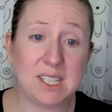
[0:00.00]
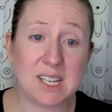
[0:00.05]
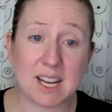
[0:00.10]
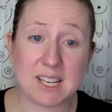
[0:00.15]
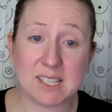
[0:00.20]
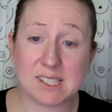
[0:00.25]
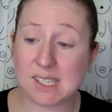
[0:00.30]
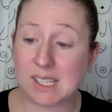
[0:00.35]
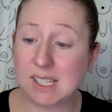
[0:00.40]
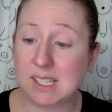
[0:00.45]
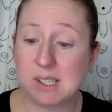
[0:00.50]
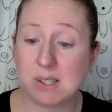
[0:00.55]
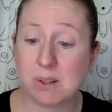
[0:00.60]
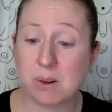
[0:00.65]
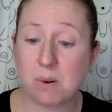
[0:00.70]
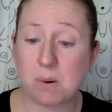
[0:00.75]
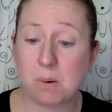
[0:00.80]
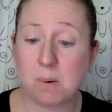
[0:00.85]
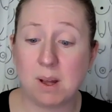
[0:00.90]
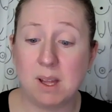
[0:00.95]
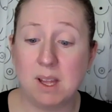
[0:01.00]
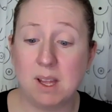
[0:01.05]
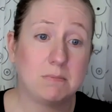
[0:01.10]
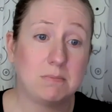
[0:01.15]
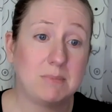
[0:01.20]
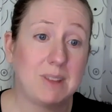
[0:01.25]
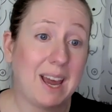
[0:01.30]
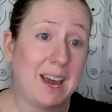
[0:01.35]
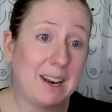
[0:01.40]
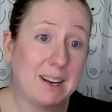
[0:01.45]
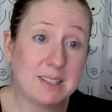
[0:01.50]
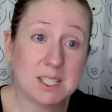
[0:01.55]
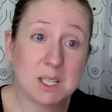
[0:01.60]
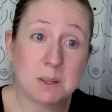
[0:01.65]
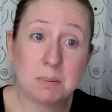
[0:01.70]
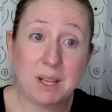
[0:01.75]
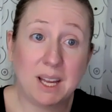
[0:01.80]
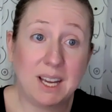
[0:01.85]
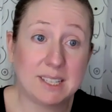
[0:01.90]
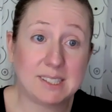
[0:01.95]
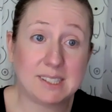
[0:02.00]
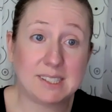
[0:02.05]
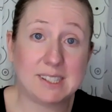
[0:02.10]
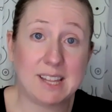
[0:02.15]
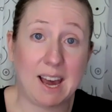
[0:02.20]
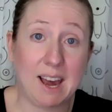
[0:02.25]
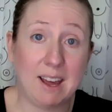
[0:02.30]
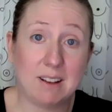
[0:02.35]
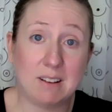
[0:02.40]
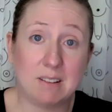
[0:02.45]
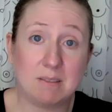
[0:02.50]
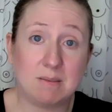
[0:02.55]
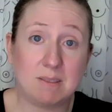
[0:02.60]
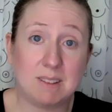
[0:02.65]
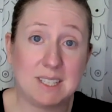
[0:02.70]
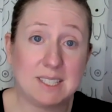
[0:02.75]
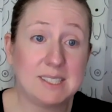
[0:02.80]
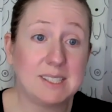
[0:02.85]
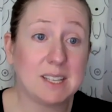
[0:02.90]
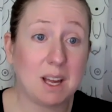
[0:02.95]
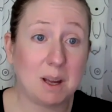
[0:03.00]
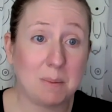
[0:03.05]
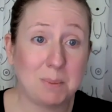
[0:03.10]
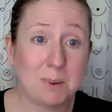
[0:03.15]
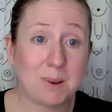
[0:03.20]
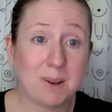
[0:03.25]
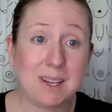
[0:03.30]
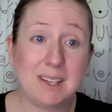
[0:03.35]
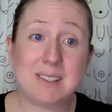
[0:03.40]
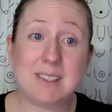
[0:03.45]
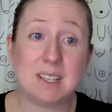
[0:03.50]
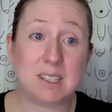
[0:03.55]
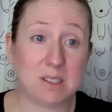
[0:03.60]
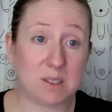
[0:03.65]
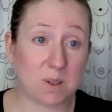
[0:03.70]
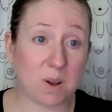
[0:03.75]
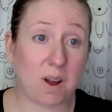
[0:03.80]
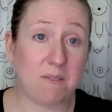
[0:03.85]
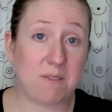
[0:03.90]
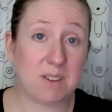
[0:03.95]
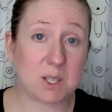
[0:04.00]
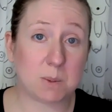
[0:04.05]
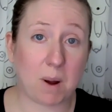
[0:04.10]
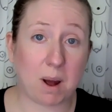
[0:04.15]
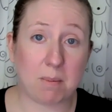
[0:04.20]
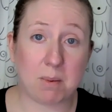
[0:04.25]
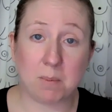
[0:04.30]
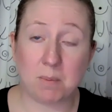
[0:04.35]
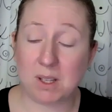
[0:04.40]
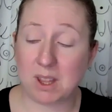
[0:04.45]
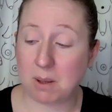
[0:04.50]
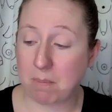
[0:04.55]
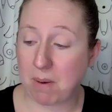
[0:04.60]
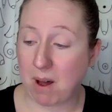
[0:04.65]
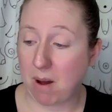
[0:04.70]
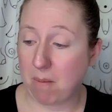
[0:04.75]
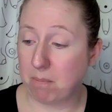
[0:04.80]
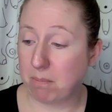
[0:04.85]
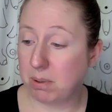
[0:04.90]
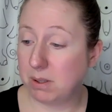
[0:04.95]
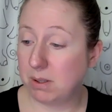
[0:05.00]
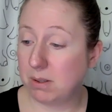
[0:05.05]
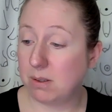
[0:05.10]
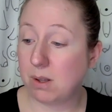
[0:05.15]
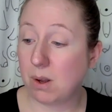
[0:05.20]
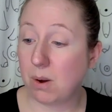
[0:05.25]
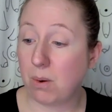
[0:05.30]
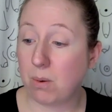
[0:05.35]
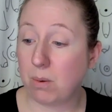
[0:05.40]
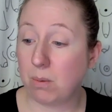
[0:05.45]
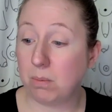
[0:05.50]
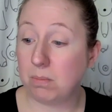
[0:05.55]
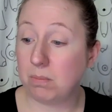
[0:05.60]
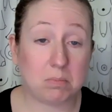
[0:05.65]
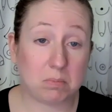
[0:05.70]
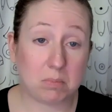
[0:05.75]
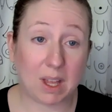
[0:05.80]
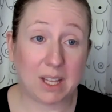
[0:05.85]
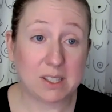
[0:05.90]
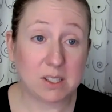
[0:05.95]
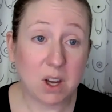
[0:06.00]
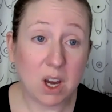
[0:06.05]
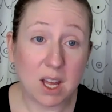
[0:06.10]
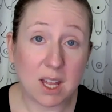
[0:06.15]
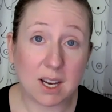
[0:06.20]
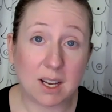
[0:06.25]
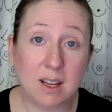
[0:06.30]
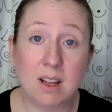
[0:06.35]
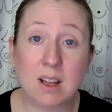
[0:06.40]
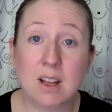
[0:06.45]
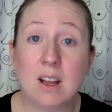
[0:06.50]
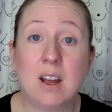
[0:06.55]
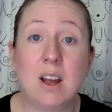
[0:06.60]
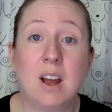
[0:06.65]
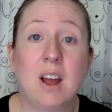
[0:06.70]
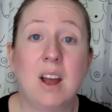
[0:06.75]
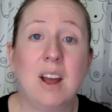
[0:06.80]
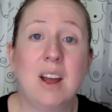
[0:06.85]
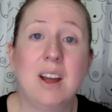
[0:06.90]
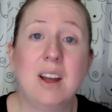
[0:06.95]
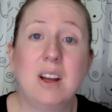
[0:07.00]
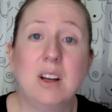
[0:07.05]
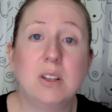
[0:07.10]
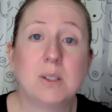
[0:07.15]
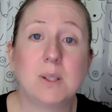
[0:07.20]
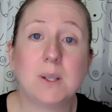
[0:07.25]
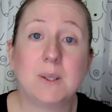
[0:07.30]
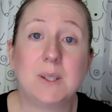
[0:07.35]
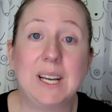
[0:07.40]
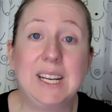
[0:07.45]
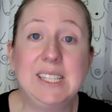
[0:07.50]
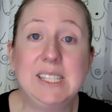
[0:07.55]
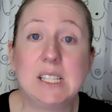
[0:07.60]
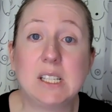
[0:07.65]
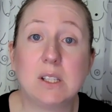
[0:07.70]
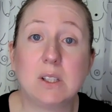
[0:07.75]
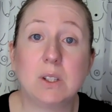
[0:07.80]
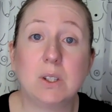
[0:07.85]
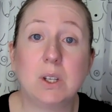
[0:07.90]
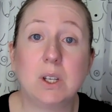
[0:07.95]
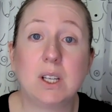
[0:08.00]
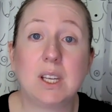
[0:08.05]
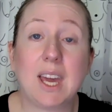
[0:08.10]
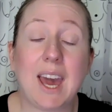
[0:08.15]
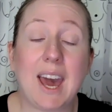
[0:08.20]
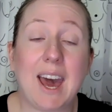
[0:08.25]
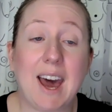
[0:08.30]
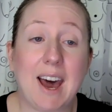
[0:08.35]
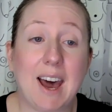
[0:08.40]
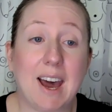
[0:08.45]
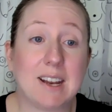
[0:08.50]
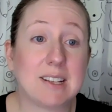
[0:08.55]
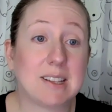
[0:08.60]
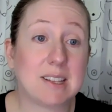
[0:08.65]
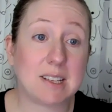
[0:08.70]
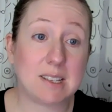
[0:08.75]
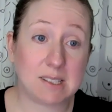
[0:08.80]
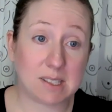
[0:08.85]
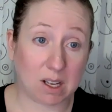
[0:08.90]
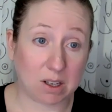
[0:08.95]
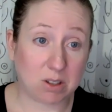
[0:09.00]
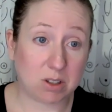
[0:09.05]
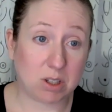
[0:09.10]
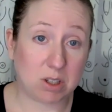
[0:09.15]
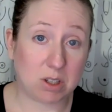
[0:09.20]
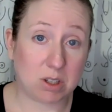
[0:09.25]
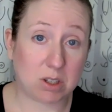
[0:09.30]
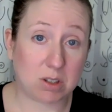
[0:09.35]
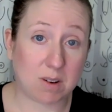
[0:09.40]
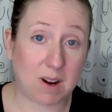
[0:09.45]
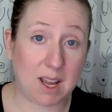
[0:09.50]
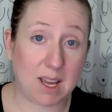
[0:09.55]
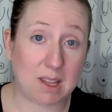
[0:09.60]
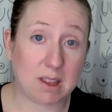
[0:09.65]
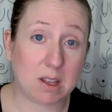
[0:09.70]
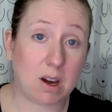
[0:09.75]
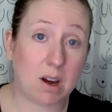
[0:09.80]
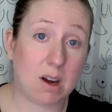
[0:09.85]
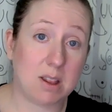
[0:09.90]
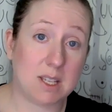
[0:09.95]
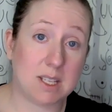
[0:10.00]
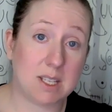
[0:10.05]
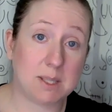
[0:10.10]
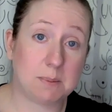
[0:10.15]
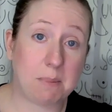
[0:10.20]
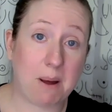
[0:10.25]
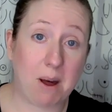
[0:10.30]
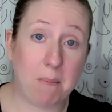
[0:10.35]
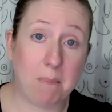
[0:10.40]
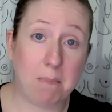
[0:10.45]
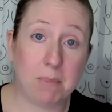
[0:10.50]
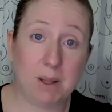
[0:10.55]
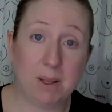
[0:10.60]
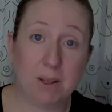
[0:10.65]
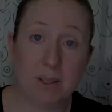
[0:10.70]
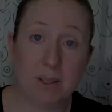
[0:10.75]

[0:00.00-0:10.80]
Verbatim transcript: nicely so that is a plus that this upgrade did solve this problem with the pump so mm-hmm. that's good so let's look at the suction strength on this pump